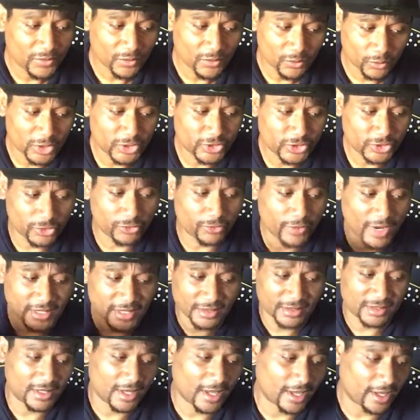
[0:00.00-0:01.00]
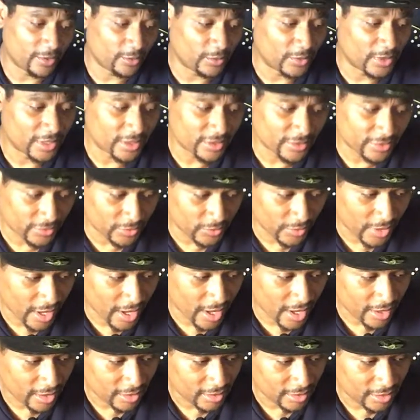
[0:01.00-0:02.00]
what you resonate with,
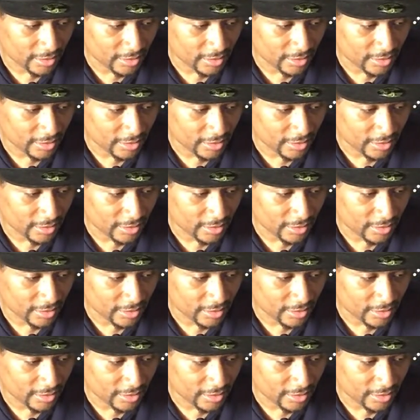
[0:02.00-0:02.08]
okay?